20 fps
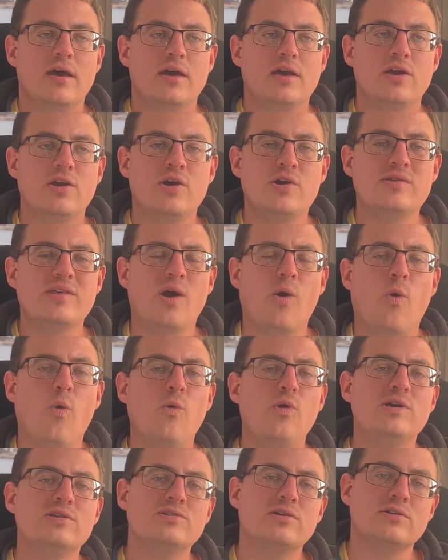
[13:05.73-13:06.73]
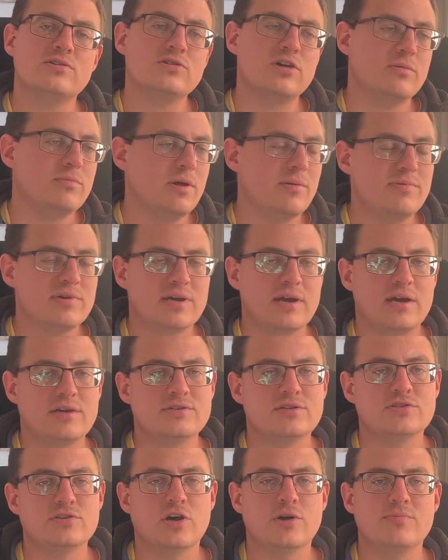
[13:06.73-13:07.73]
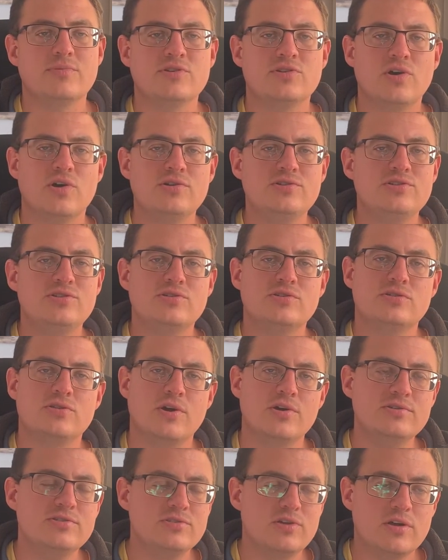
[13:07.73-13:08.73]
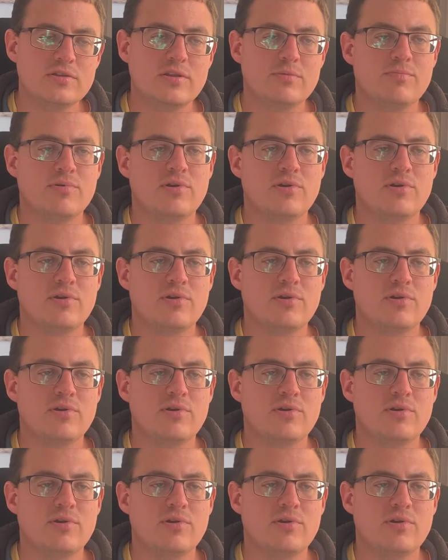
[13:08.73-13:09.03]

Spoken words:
They always got job applications open. Don't start the